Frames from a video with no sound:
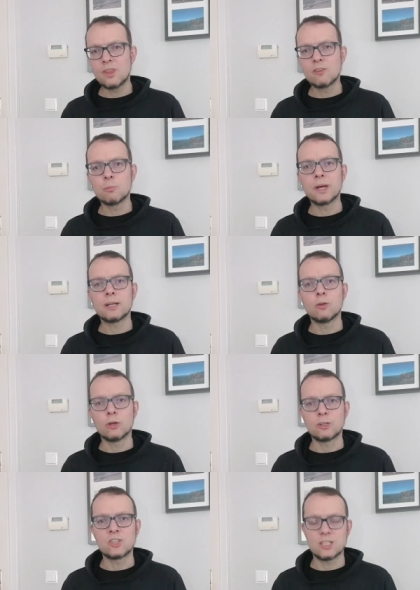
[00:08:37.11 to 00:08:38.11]
This might
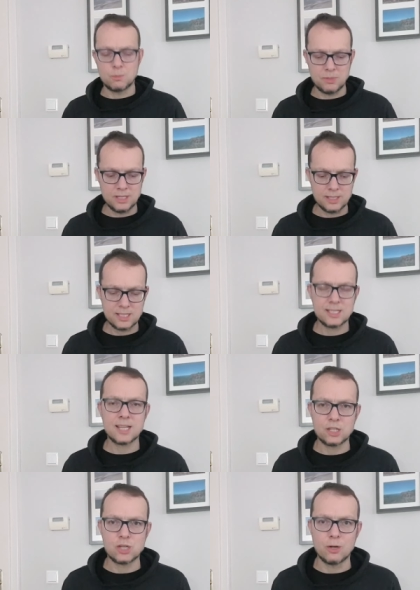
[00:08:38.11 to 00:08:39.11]
not just be
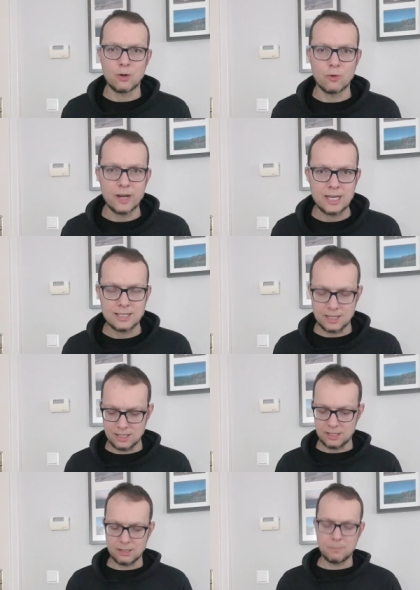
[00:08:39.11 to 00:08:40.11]
such a great
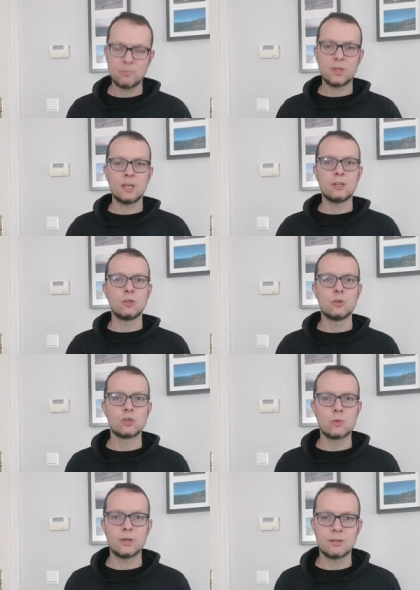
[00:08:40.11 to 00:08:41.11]
idea in
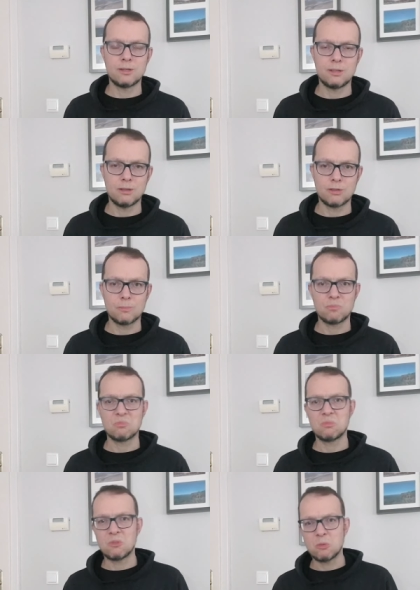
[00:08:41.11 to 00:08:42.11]
huge quantities.
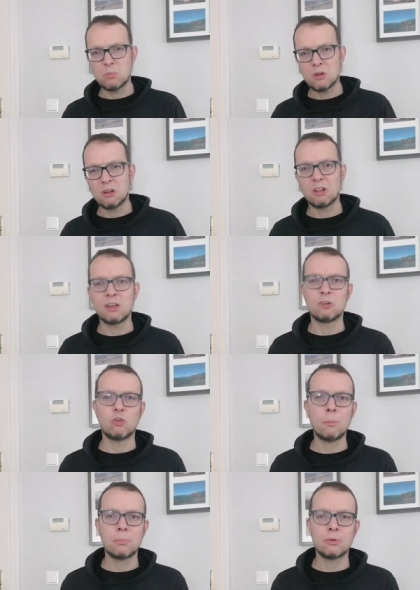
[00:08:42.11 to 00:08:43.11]
Put a
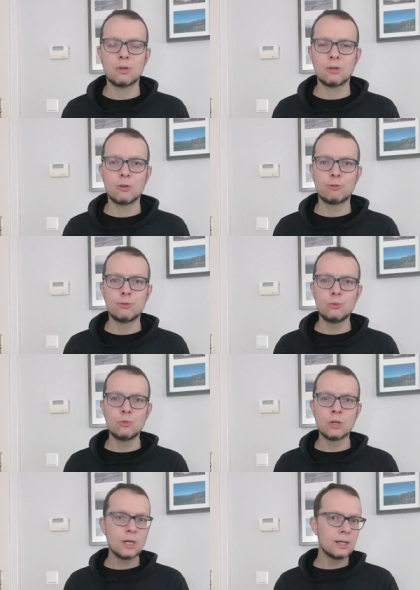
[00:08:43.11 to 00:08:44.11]
drop on your
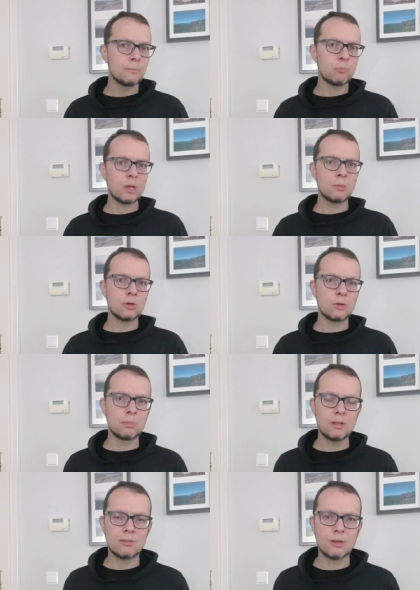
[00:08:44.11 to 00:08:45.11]
food, maybe on your
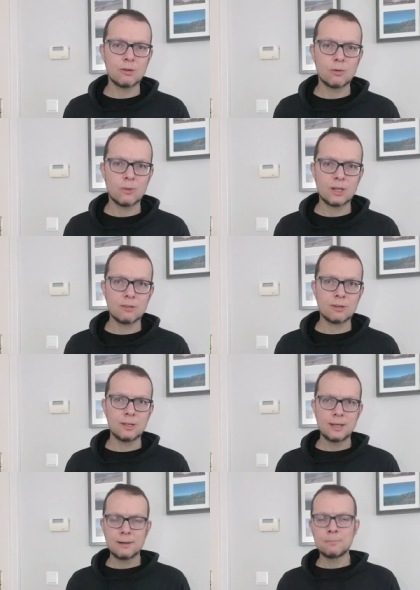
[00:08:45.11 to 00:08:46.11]
pizza or
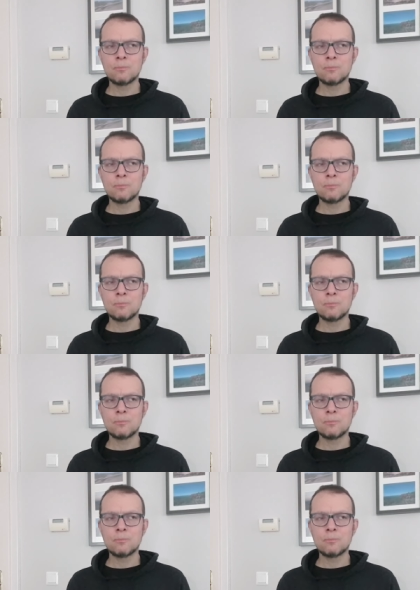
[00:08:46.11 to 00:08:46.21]
whatever.